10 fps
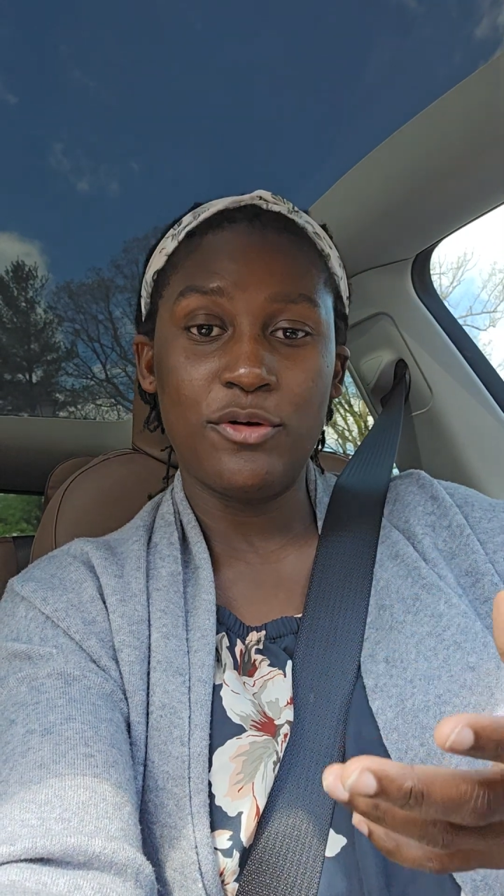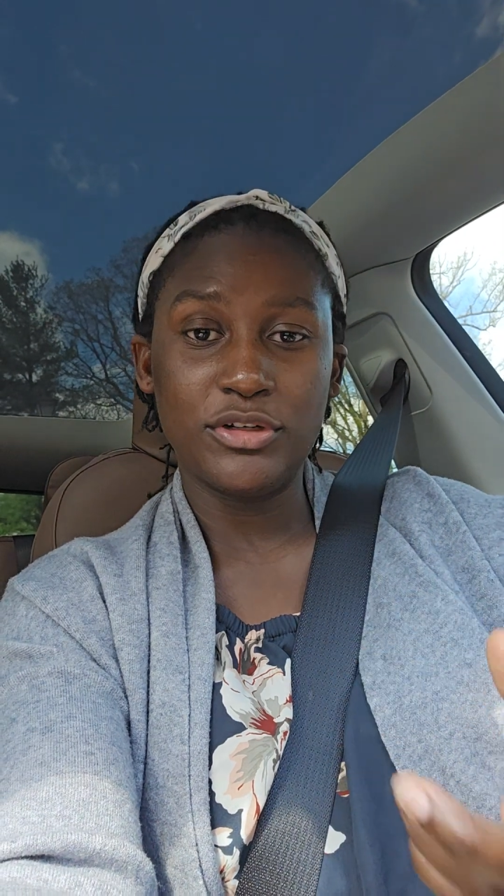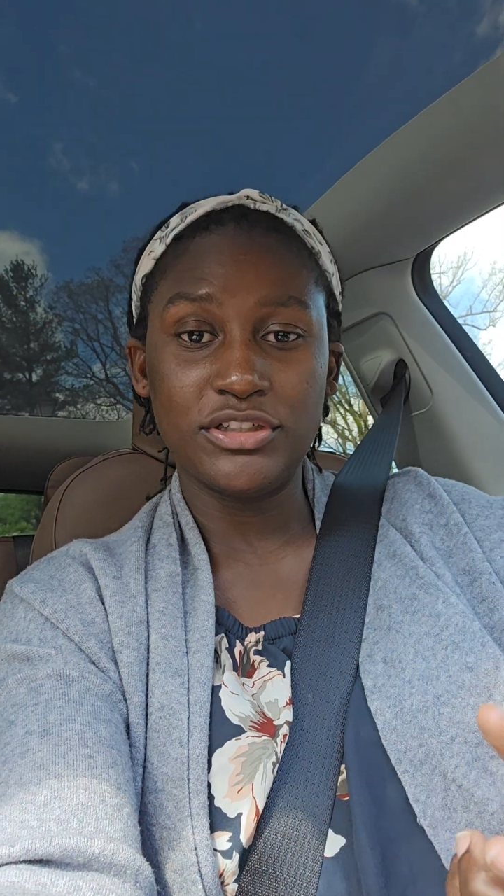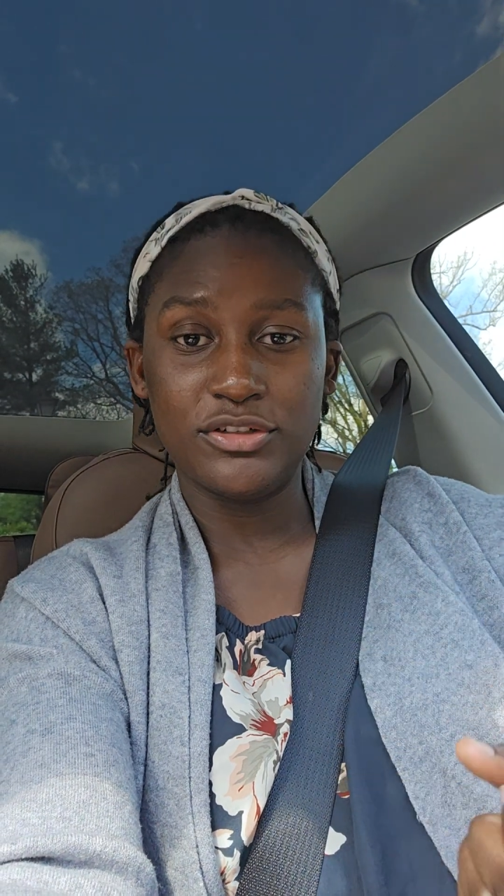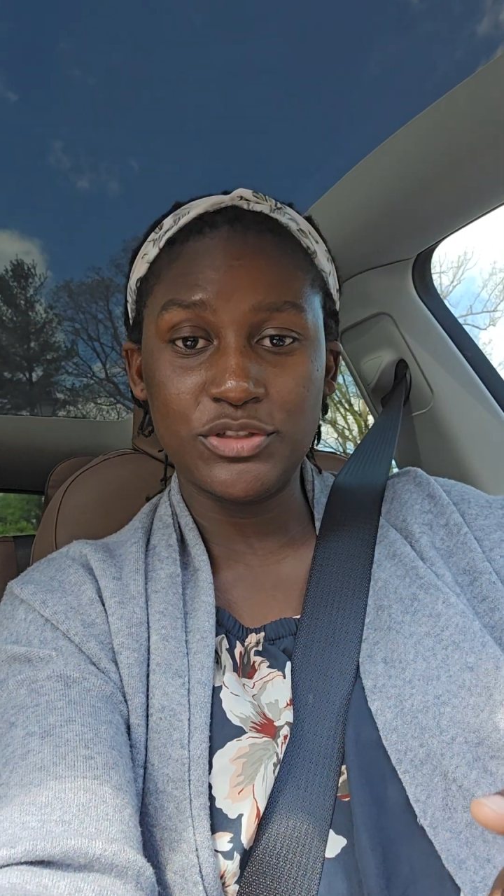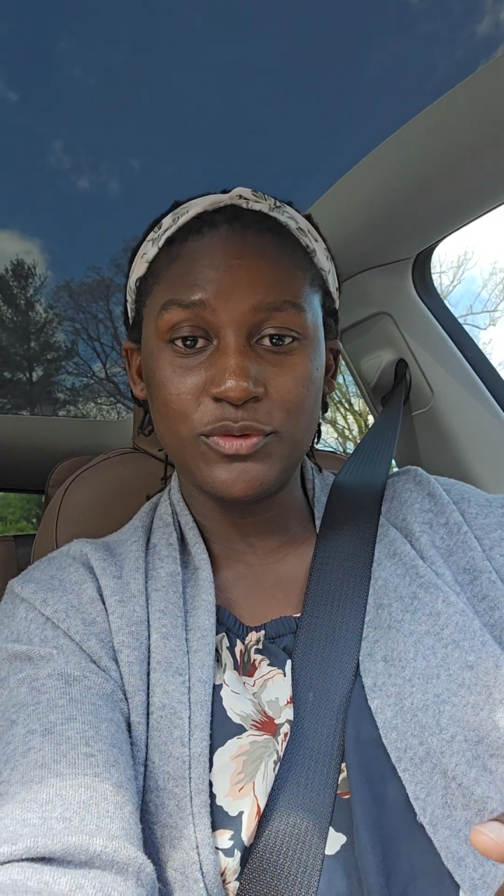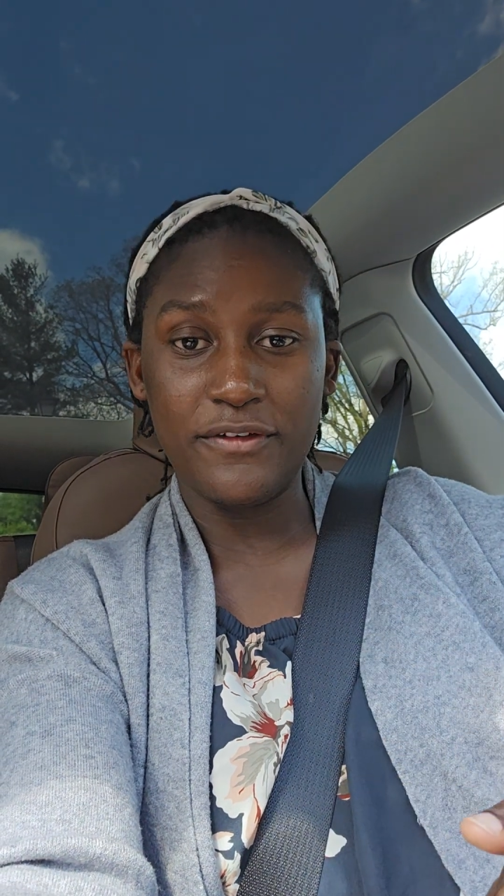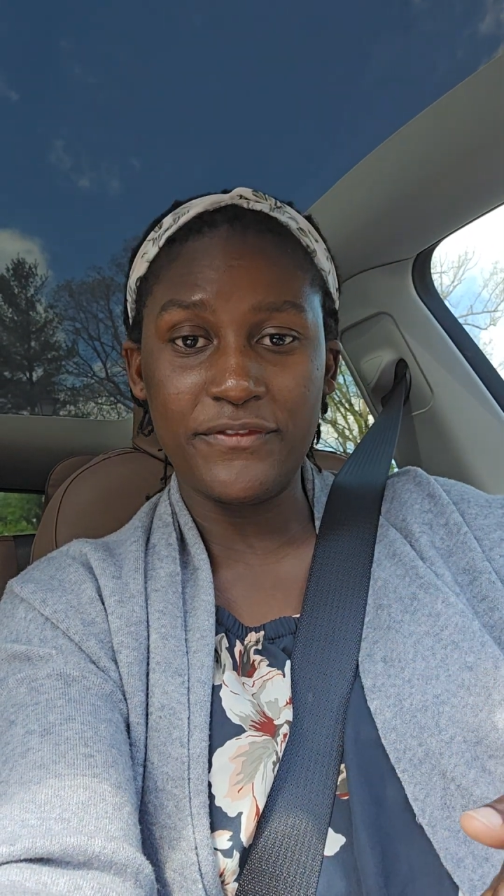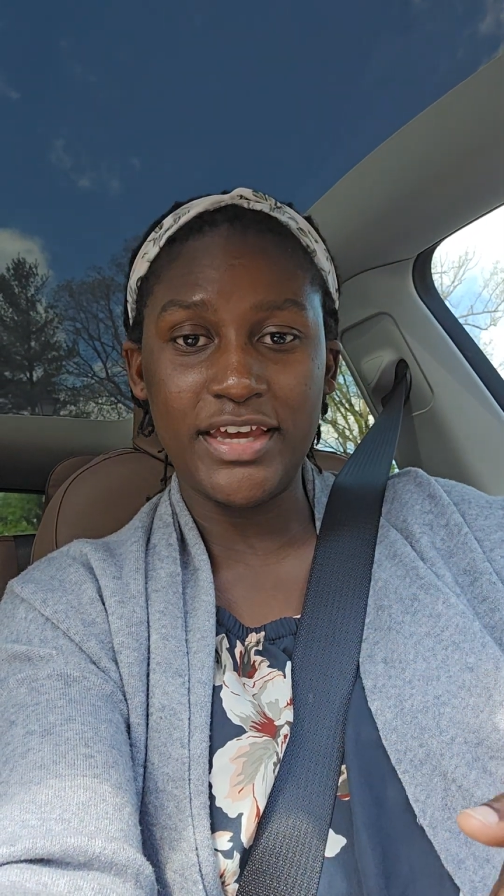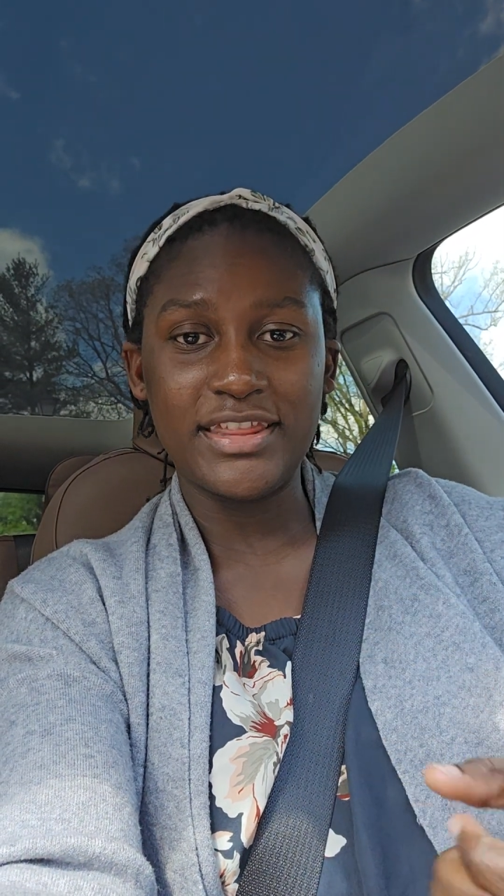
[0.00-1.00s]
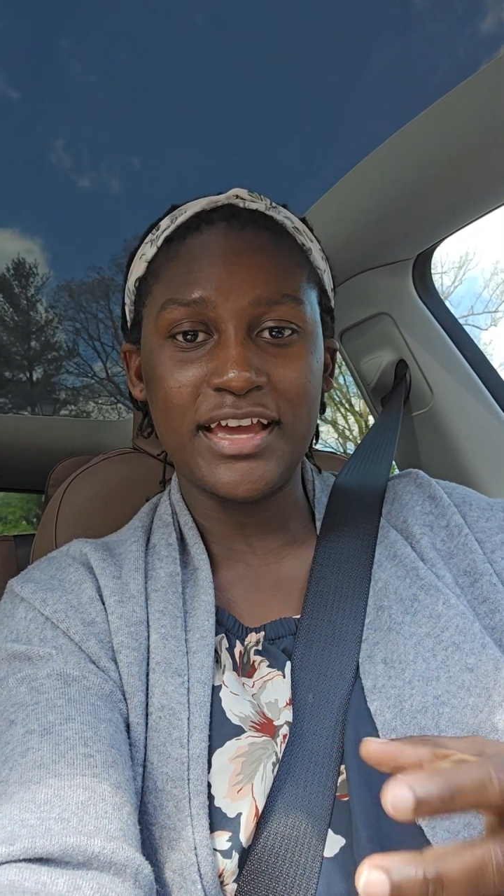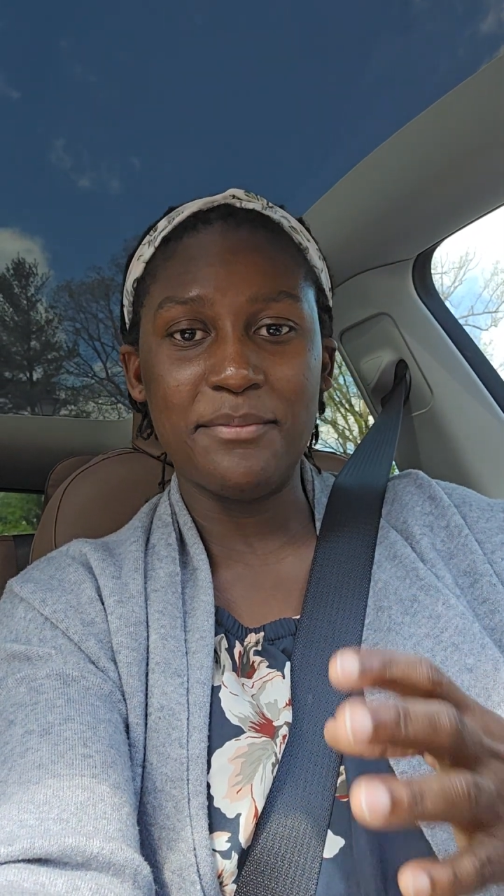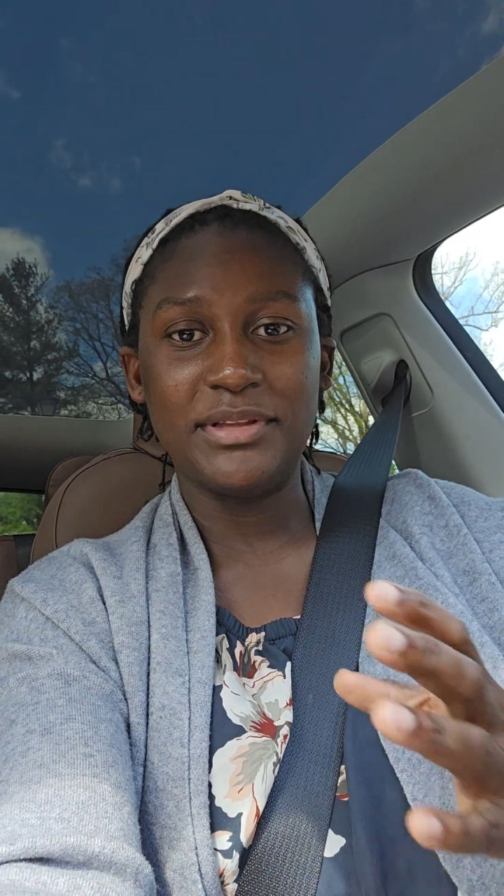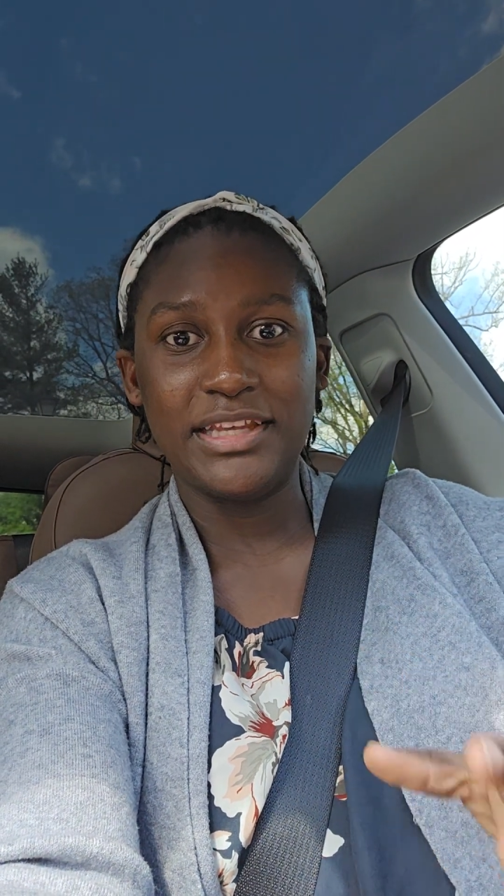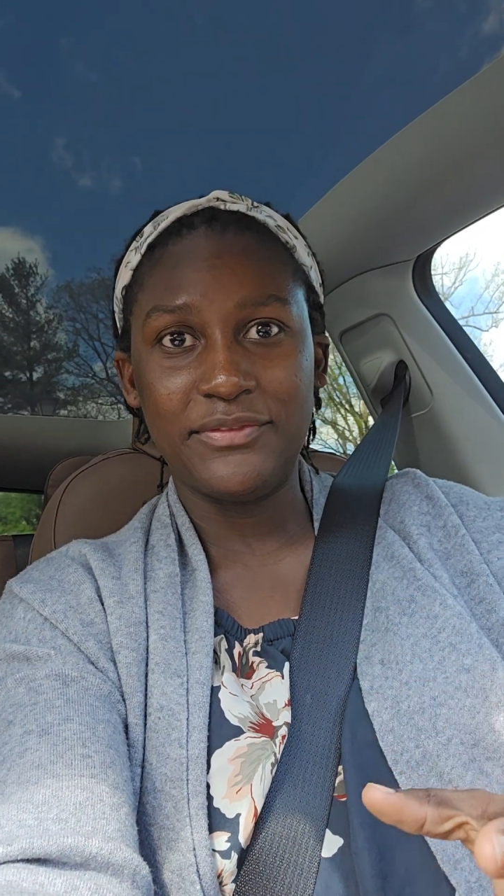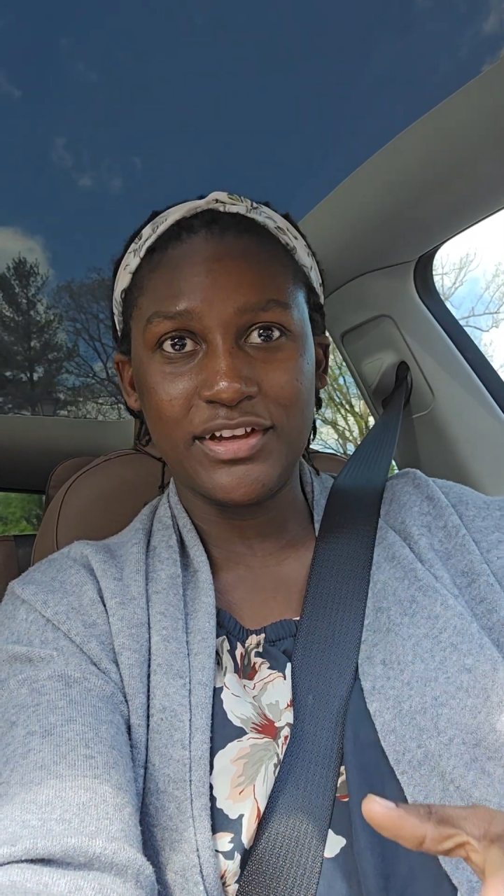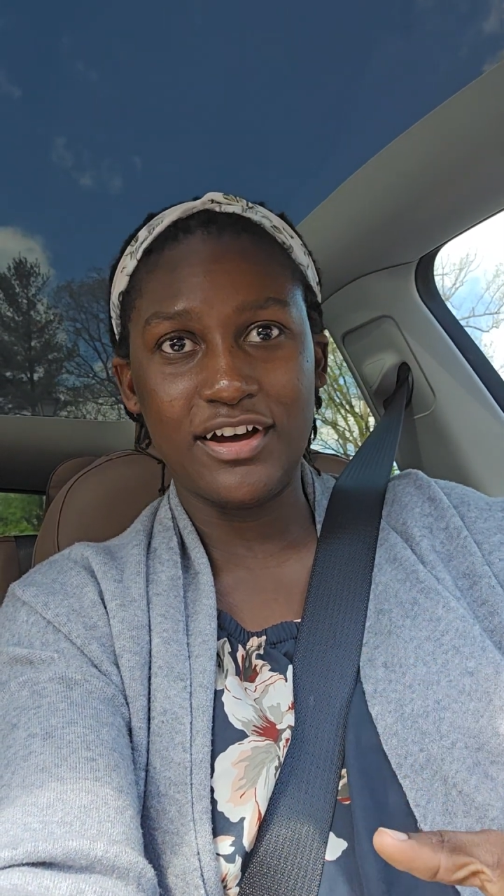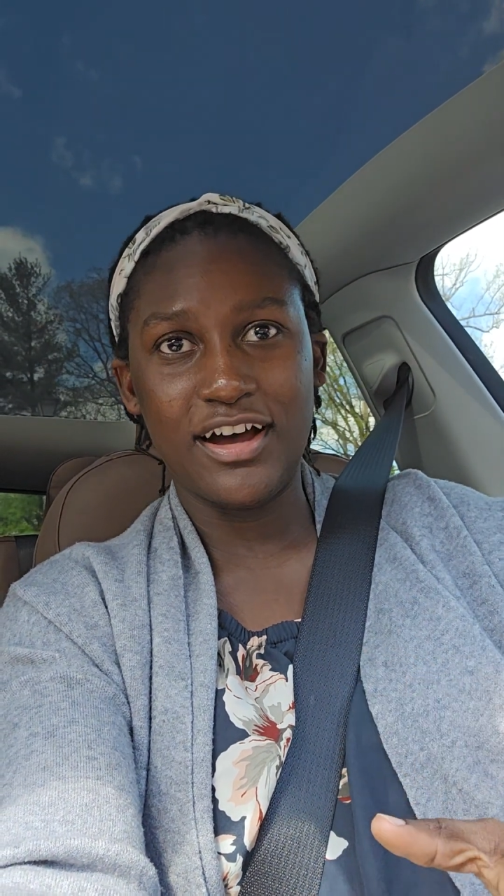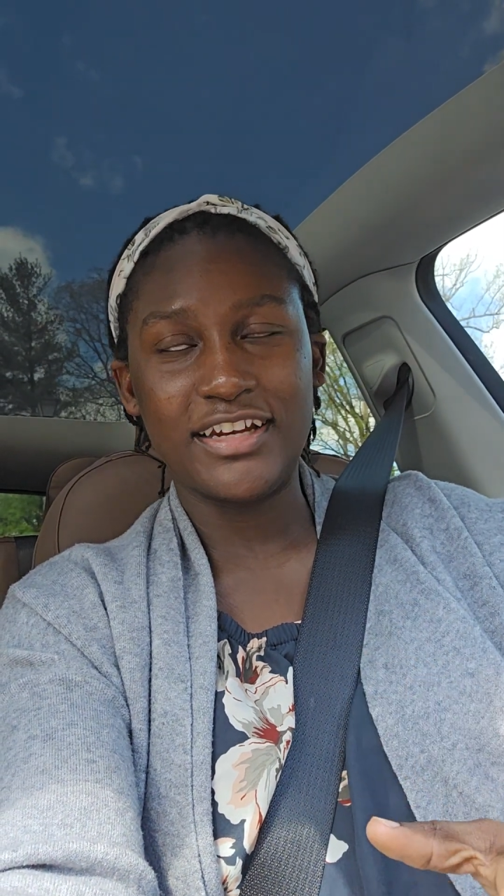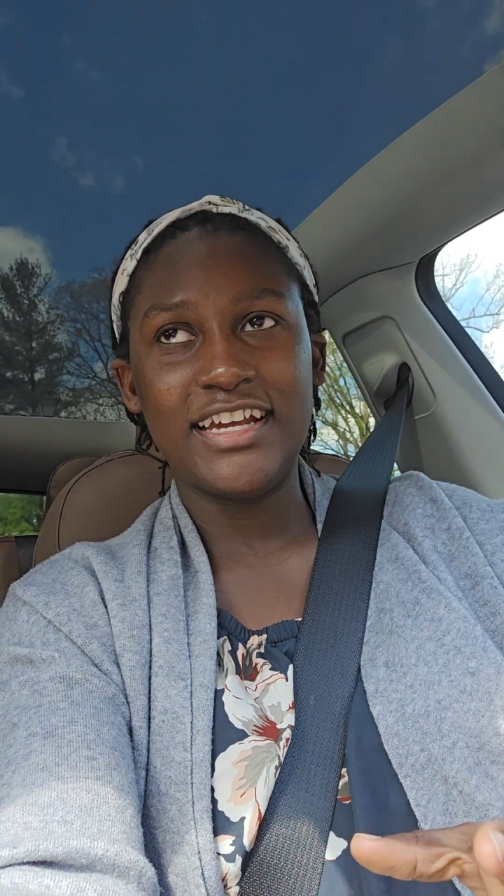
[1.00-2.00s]
holding on to our faith and believing
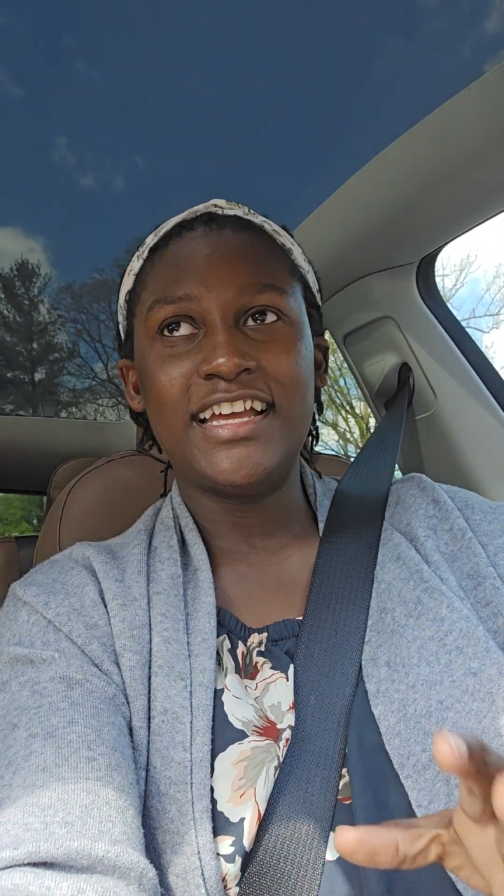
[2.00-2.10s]
God